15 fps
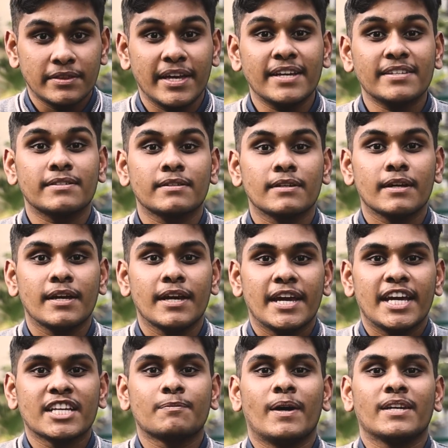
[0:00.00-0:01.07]
This
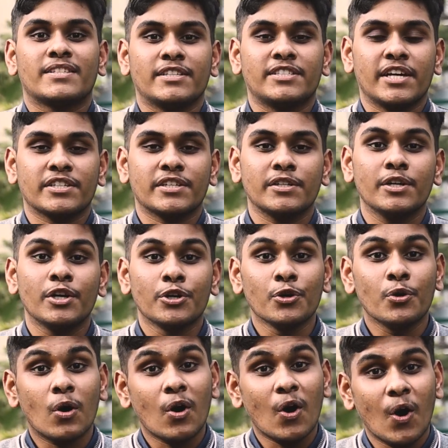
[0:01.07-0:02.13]
is my suggestion
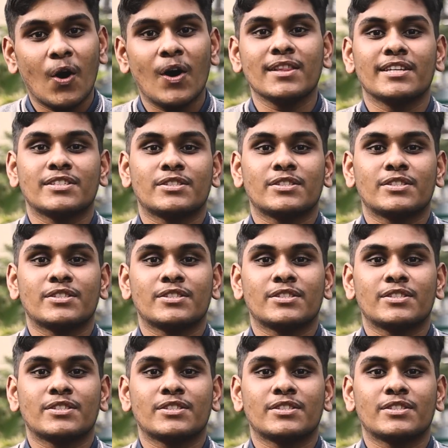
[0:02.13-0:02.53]
to all